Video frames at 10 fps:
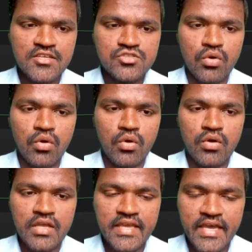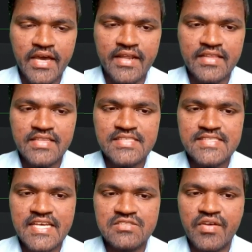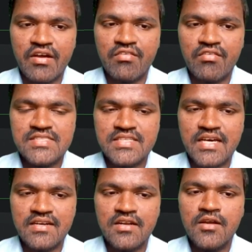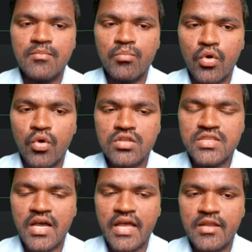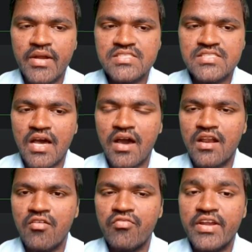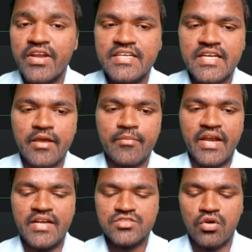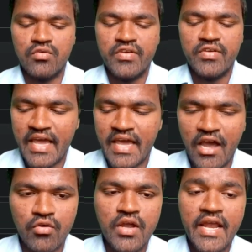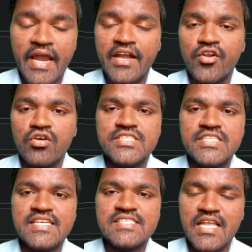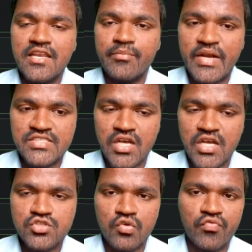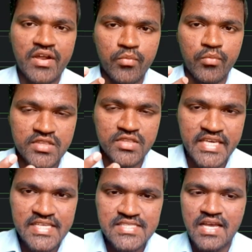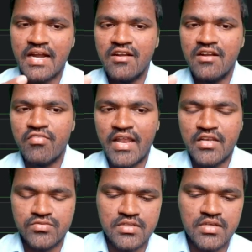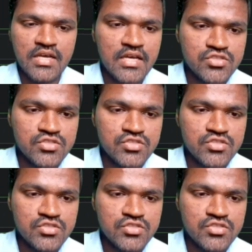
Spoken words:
So here in this case we have considered both elements are of int type, right? So we can have heterogeneous elements also for both keys and values.